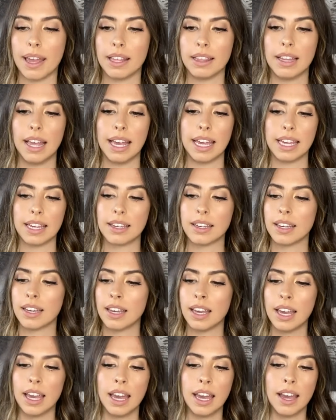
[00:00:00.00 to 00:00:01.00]
Like,
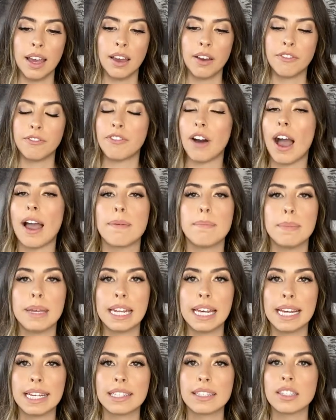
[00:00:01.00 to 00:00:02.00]
5
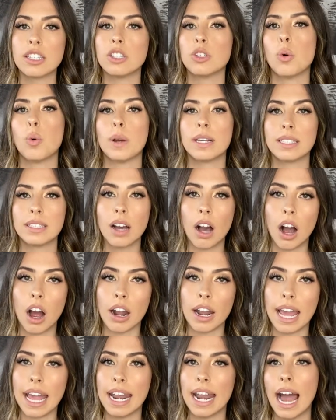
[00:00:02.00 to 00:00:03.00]
minutes, the toy's gone.
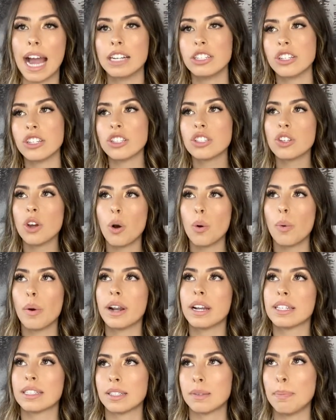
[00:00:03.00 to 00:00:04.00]
And I just don't
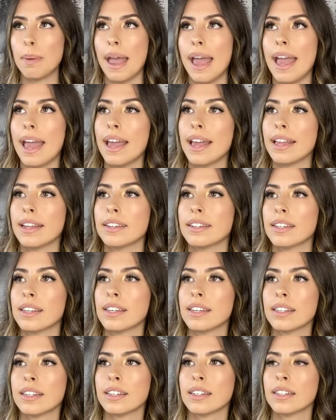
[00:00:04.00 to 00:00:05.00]
want to spend,
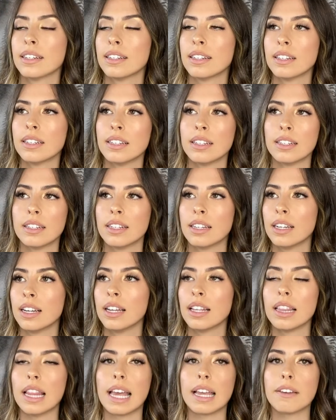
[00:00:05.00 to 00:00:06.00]

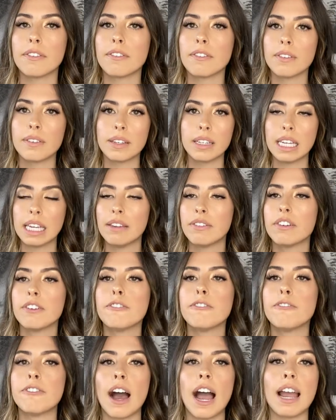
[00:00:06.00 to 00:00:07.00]
like, even
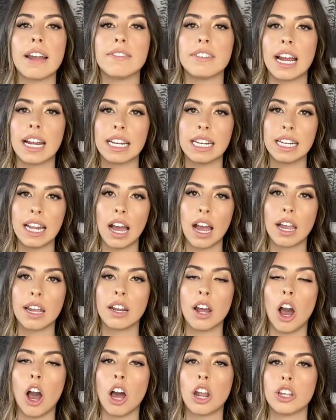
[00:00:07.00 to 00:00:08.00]
$5.99
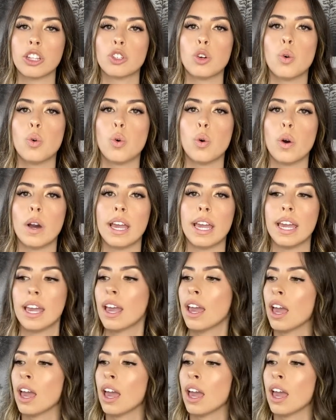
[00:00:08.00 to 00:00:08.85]
on a toy,